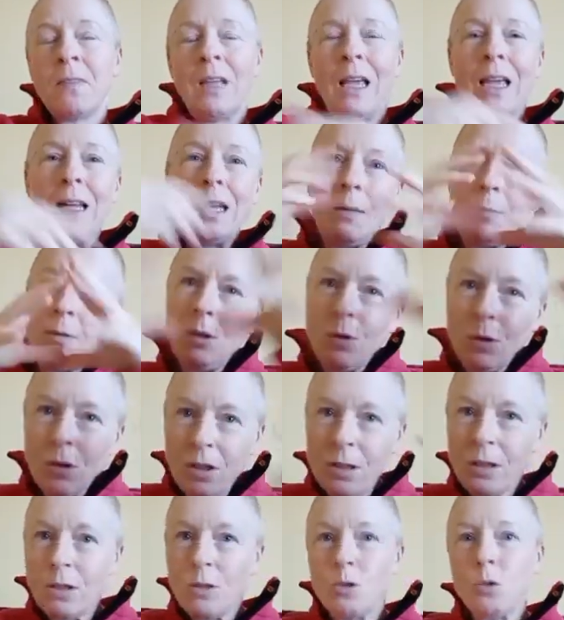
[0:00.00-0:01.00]
And he'd be looking
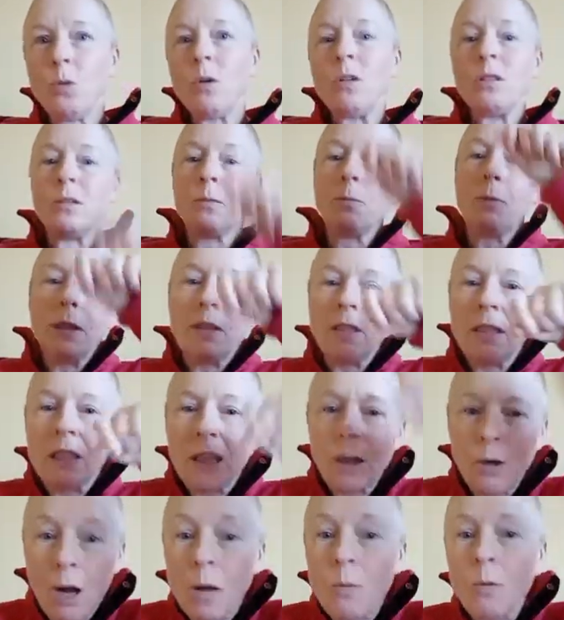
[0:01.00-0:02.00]
at the drawings and put a tick
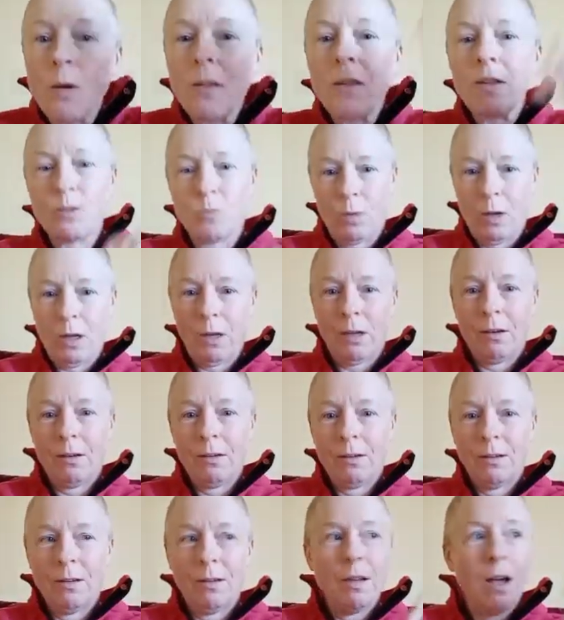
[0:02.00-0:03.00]
on, I want this one.
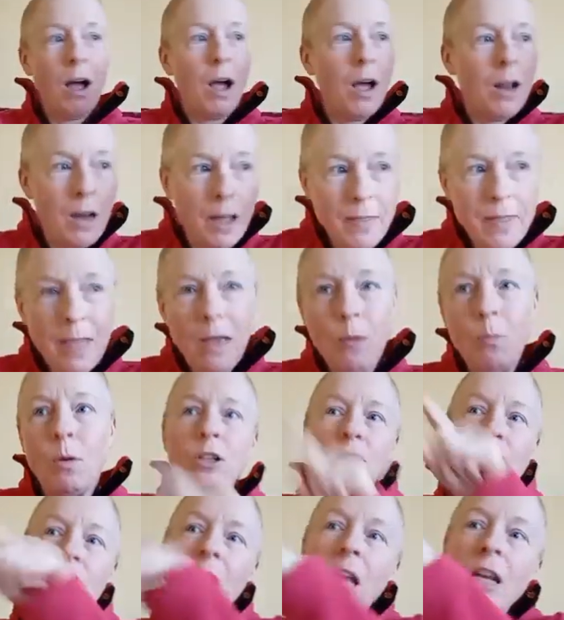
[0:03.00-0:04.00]
I like that one.
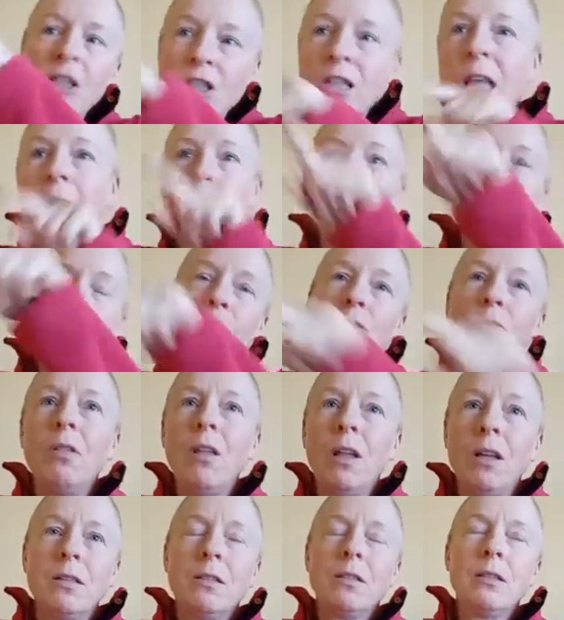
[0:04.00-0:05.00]
Change that, but do
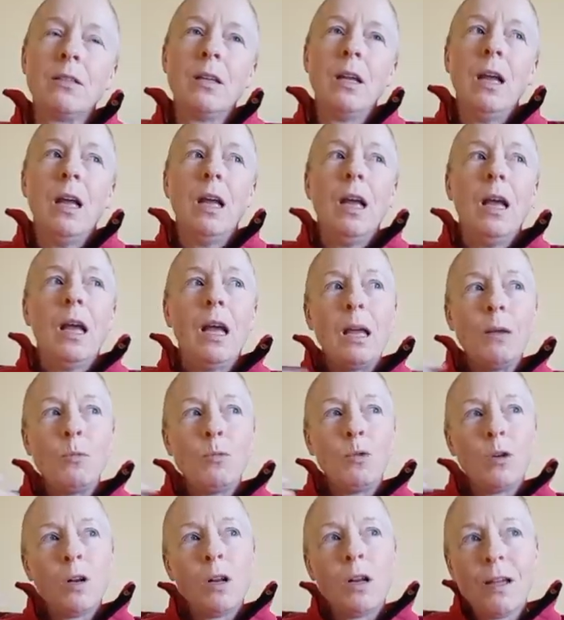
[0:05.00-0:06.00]
this. And
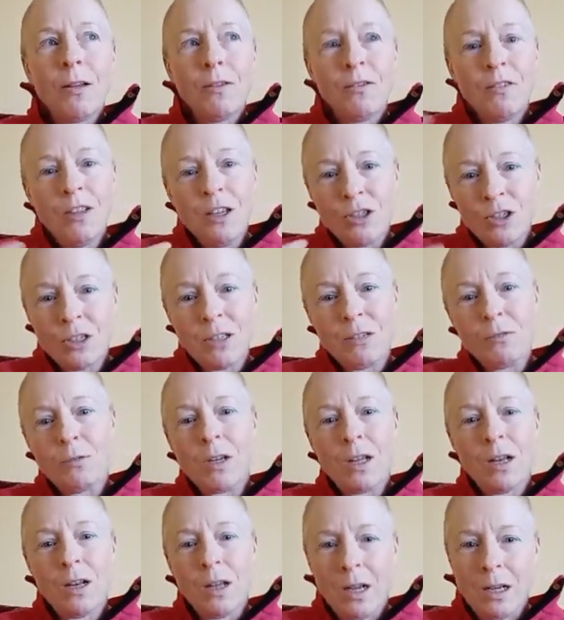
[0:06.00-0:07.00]
what I eventually
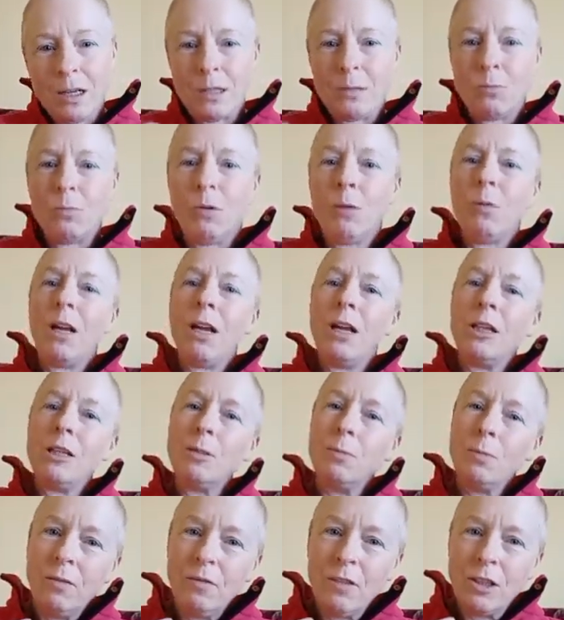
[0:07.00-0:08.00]
realised, and what my
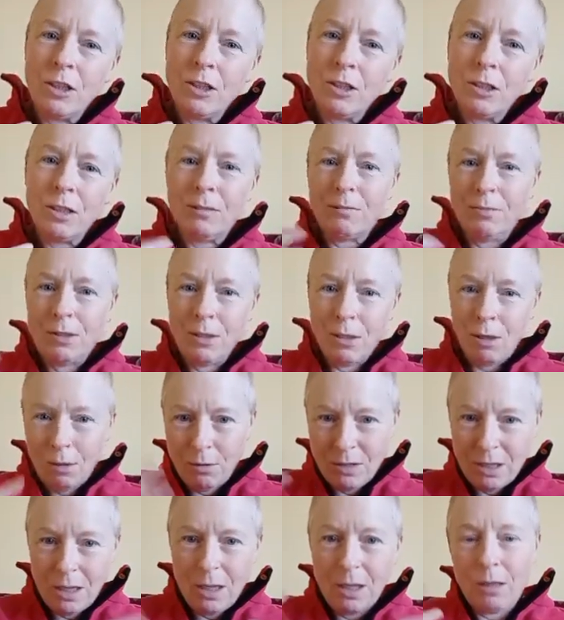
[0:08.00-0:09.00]
husband eventually,
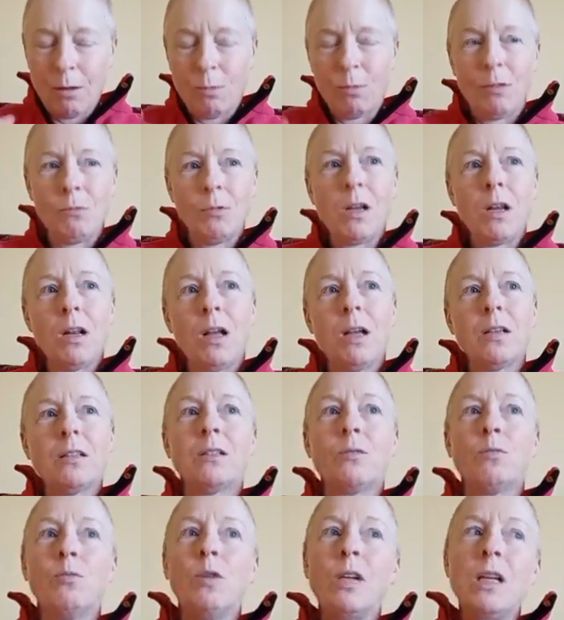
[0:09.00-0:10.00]
together we realised,
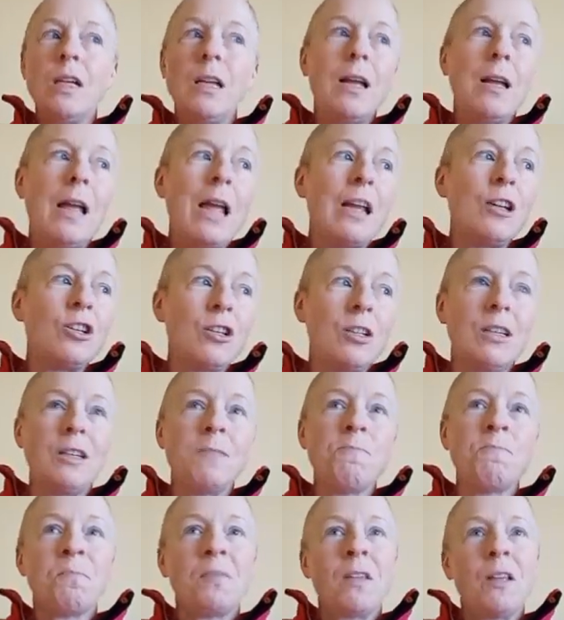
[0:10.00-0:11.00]
is we
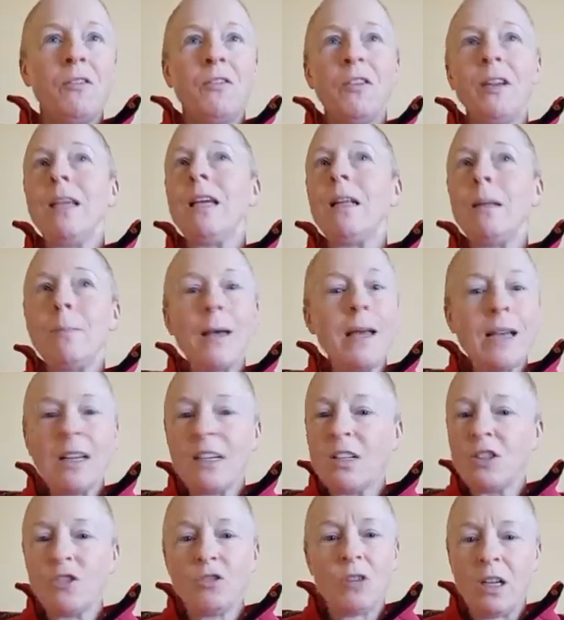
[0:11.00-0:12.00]
actually forget about
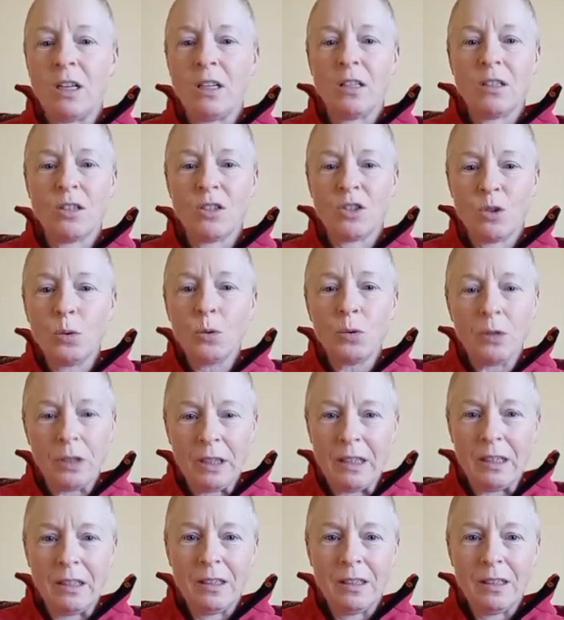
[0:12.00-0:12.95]
illustrating the story.